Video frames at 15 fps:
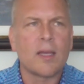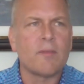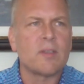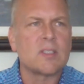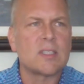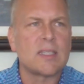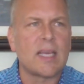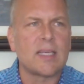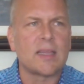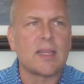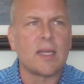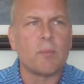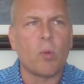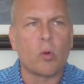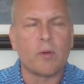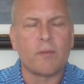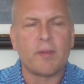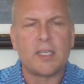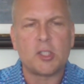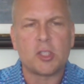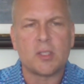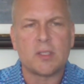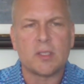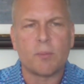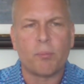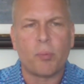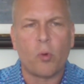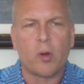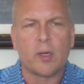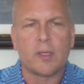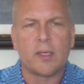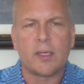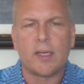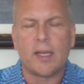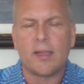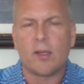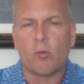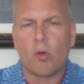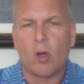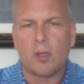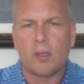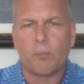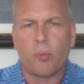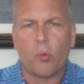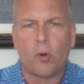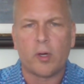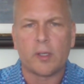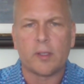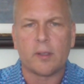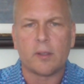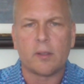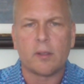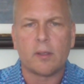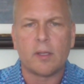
of us think that motivation is important, and they're all important.